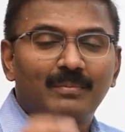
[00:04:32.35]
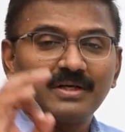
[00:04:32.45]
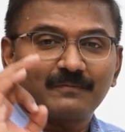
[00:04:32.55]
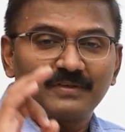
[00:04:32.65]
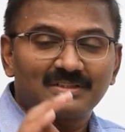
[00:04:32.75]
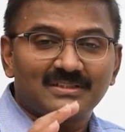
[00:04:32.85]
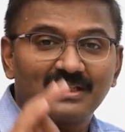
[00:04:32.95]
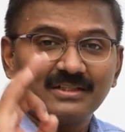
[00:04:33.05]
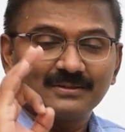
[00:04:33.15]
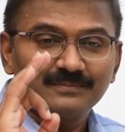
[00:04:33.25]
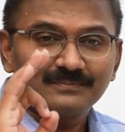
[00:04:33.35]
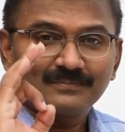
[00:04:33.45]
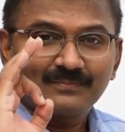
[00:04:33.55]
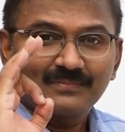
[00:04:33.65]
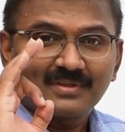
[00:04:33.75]
My dear friends, here,
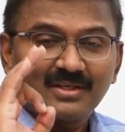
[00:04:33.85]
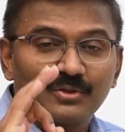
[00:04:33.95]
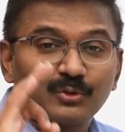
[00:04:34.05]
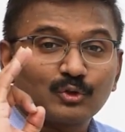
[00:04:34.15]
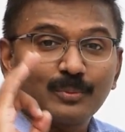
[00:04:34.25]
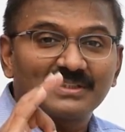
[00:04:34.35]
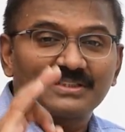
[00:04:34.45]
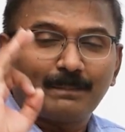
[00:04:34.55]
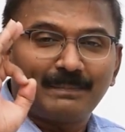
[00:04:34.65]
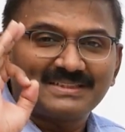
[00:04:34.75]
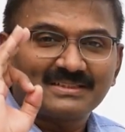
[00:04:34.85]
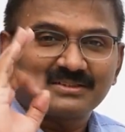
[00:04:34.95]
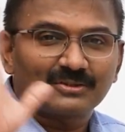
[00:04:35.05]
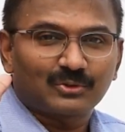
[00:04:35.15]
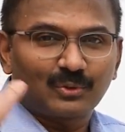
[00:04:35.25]
YouTube is the
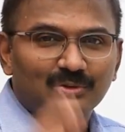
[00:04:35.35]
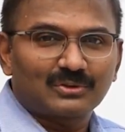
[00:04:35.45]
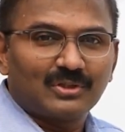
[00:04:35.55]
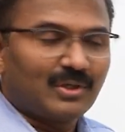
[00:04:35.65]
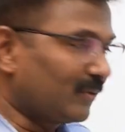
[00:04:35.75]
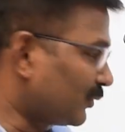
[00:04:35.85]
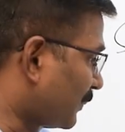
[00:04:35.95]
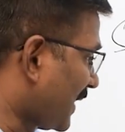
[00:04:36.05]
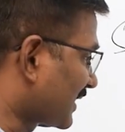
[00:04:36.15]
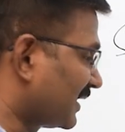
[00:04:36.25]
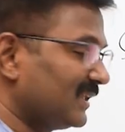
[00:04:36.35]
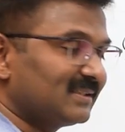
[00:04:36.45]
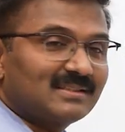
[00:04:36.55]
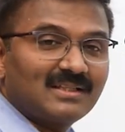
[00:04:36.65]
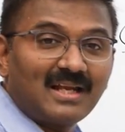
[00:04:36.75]
best source to
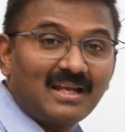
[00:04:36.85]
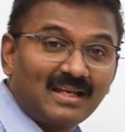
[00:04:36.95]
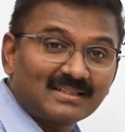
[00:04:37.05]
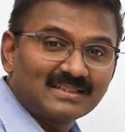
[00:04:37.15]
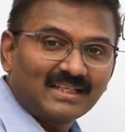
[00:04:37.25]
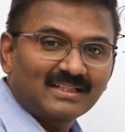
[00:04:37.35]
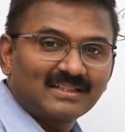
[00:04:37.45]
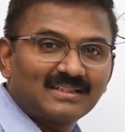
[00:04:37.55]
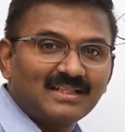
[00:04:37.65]
practice listening.